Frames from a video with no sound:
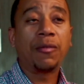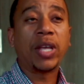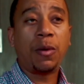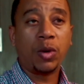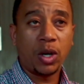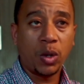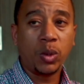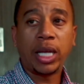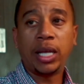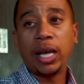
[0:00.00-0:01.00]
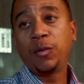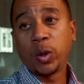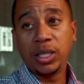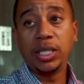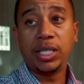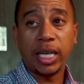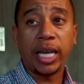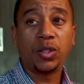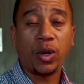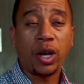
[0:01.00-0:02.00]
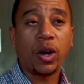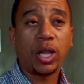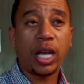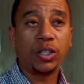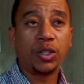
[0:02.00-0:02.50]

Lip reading: have to have one of those for a CCA. So they are a lot